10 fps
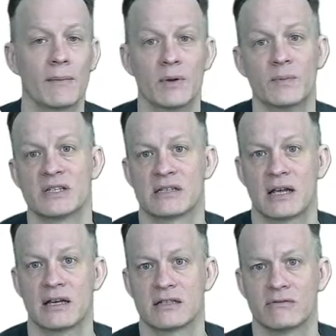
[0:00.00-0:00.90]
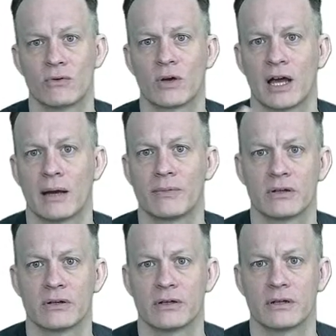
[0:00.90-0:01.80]
mistakes in
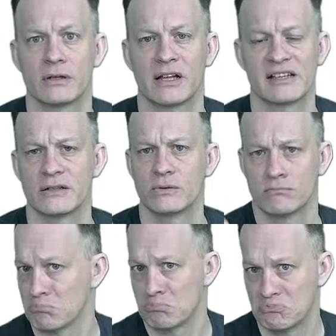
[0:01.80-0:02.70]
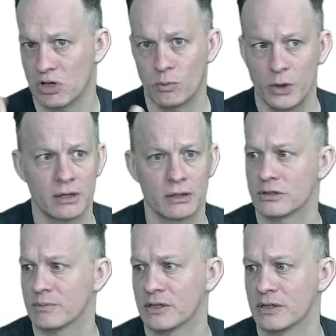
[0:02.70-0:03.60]
vocabulary lesson some week or
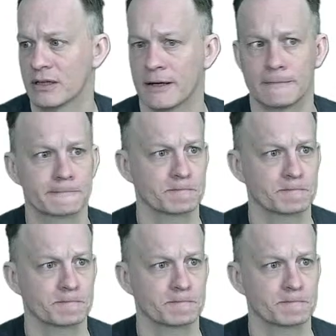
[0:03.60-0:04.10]
something like that.